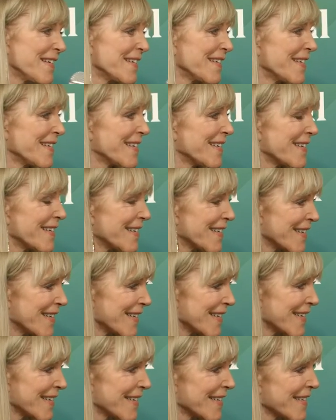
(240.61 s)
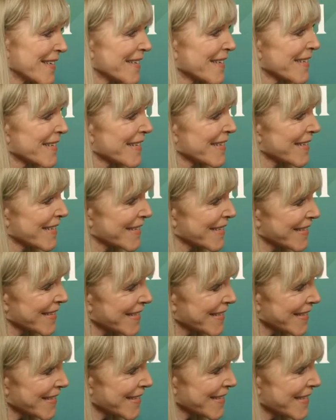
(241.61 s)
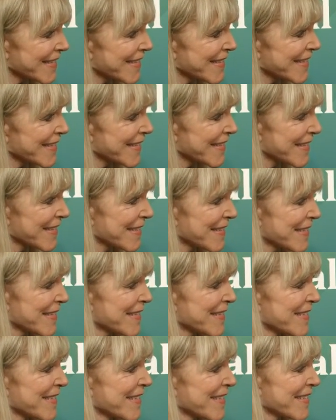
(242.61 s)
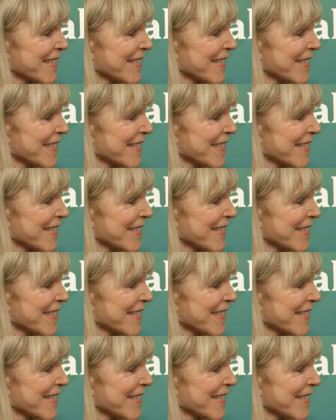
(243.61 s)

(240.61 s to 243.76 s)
No words are spoken by the person on screen.